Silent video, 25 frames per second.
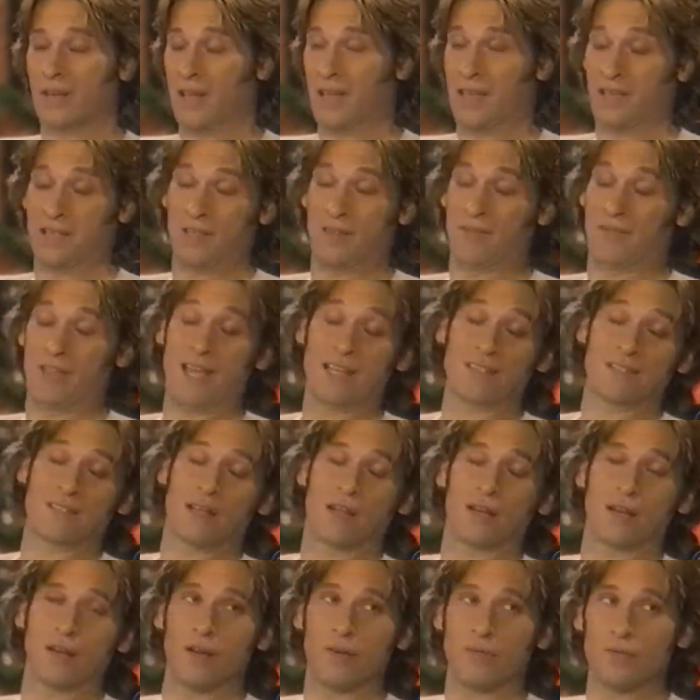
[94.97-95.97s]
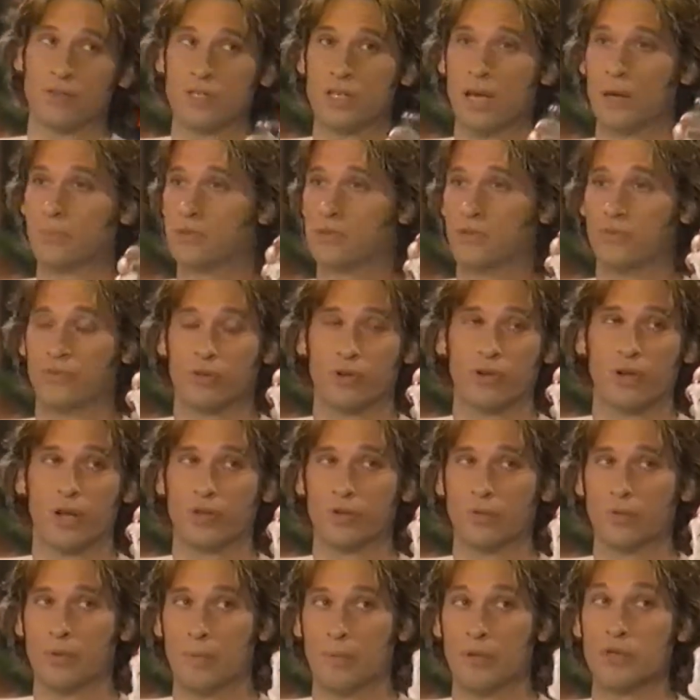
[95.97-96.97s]
as if that's not enough, he dumps you for
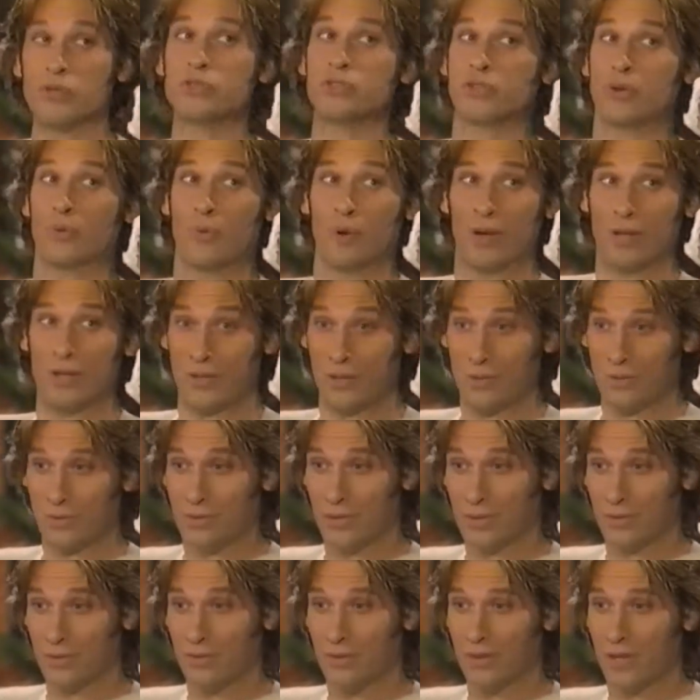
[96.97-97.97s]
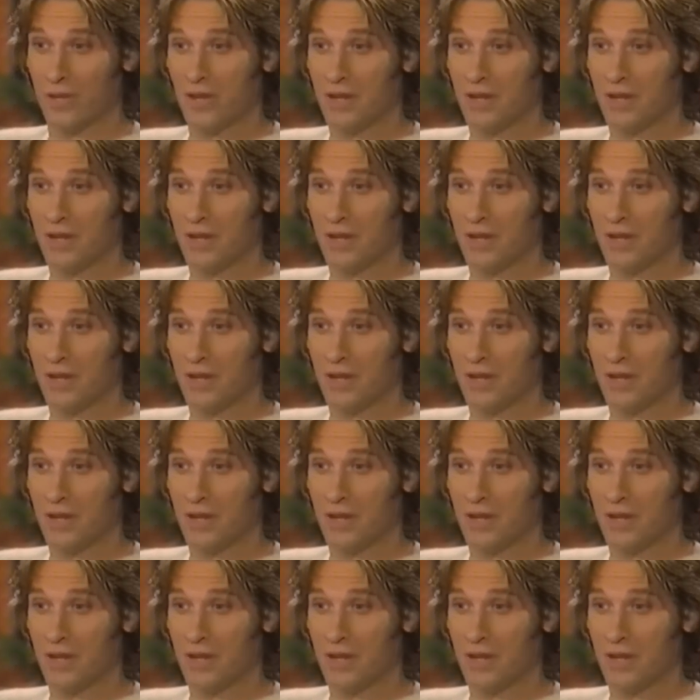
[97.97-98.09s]
another woman. So what do you do?